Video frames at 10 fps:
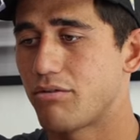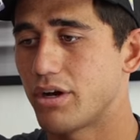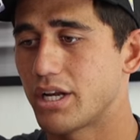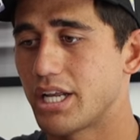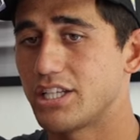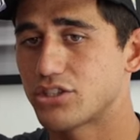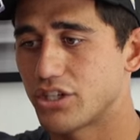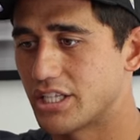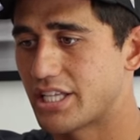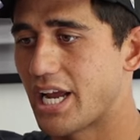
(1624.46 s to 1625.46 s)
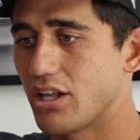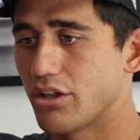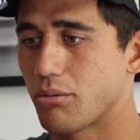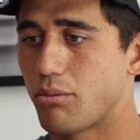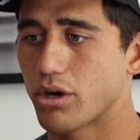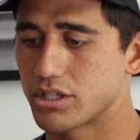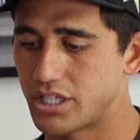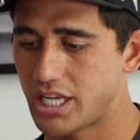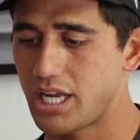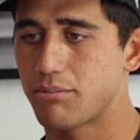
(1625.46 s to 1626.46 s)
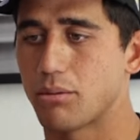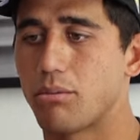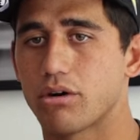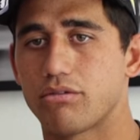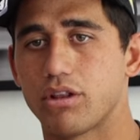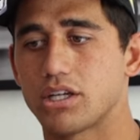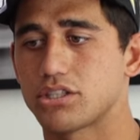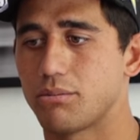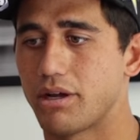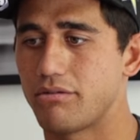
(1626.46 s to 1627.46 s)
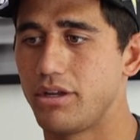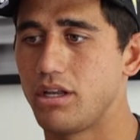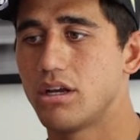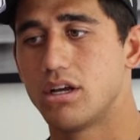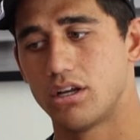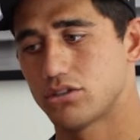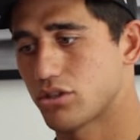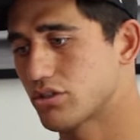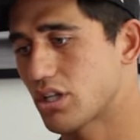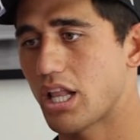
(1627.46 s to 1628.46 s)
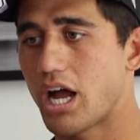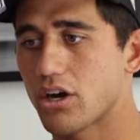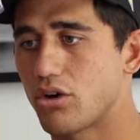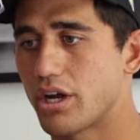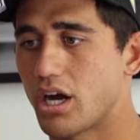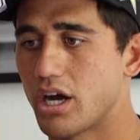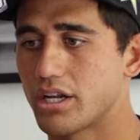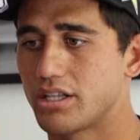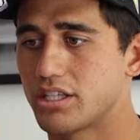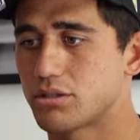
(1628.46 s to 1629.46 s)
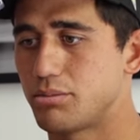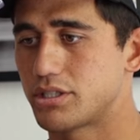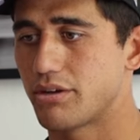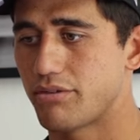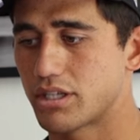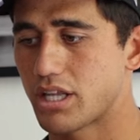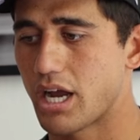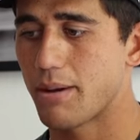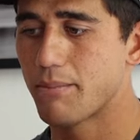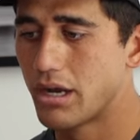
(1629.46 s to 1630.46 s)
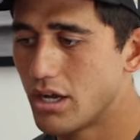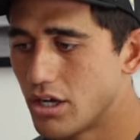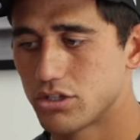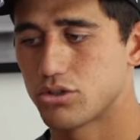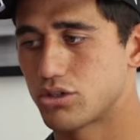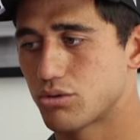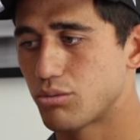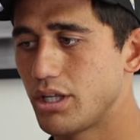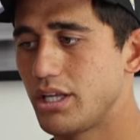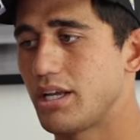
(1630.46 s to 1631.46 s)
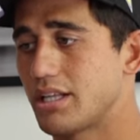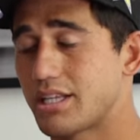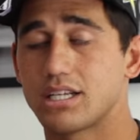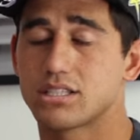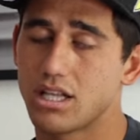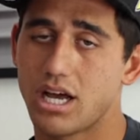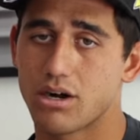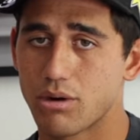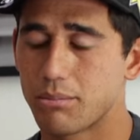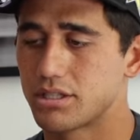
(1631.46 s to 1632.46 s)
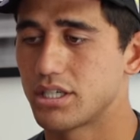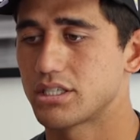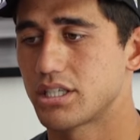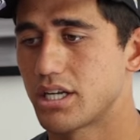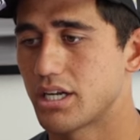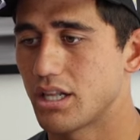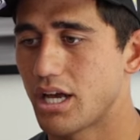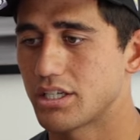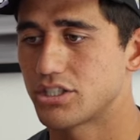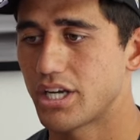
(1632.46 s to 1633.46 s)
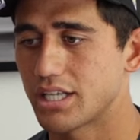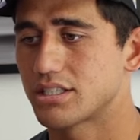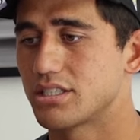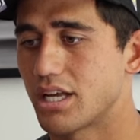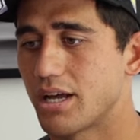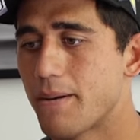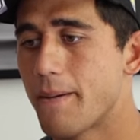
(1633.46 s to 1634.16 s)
foot into the tail of the board to keep the board flush to my feet. So there's a lot going on in this specific time. So it's really, it takes a lot of repetition and a lot of chances at